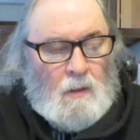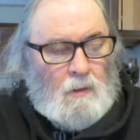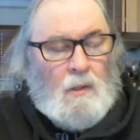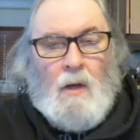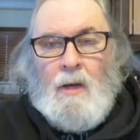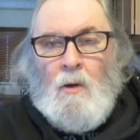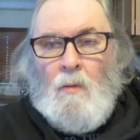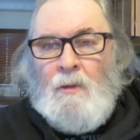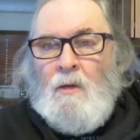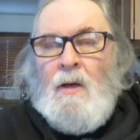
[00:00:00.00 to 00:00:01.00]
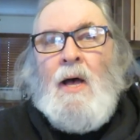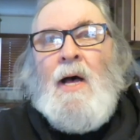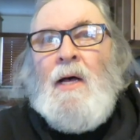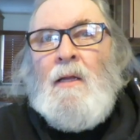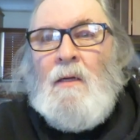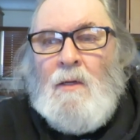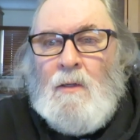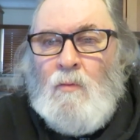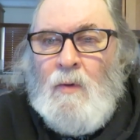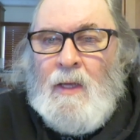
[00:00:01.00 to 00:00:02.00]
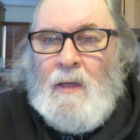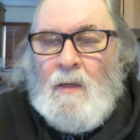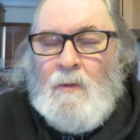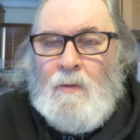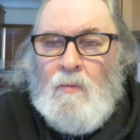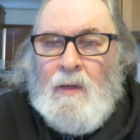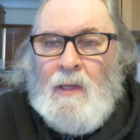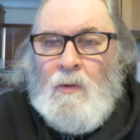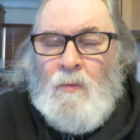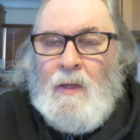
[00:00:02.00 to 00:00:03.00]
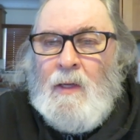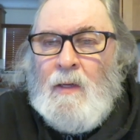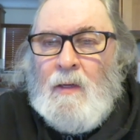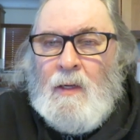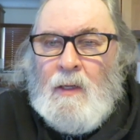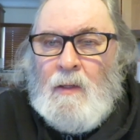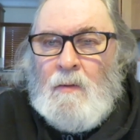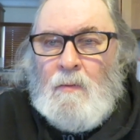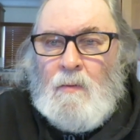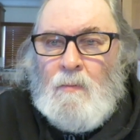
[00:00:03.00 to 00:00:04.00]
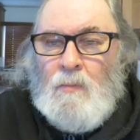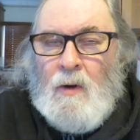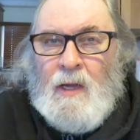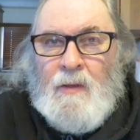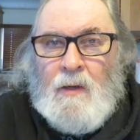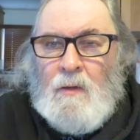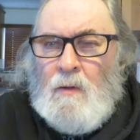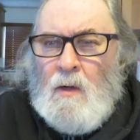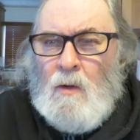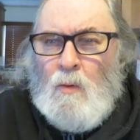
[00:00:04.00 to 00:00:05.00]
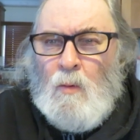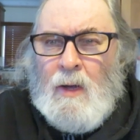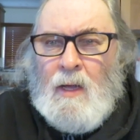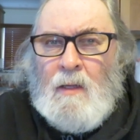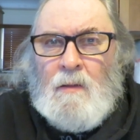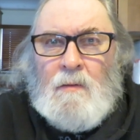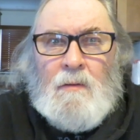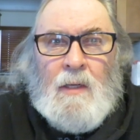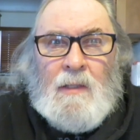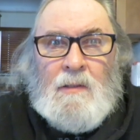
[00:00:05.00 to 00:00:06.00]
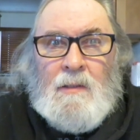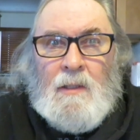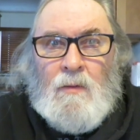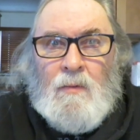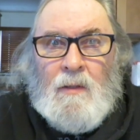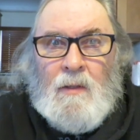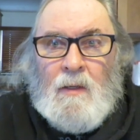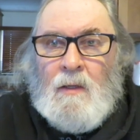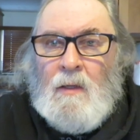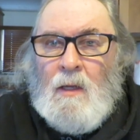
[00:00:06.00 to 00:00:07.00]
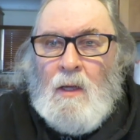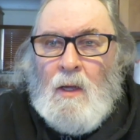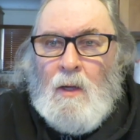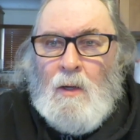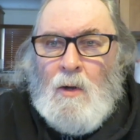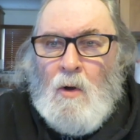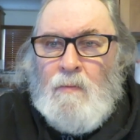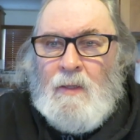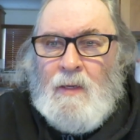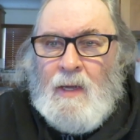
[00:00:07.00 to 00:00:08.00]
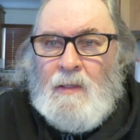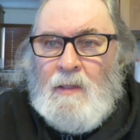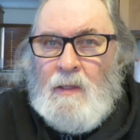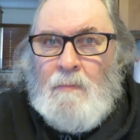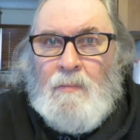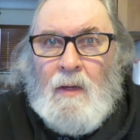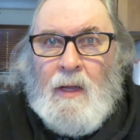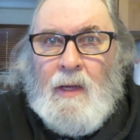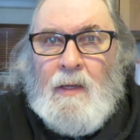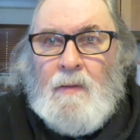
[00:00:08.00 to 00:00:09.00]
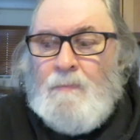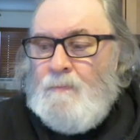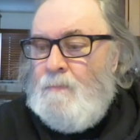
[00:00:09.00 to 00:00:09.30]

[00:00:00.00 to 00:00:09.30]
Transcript: So I hope you had a good week, a good reading week. I pray that you're all well, not sick with the COVID 19 plague.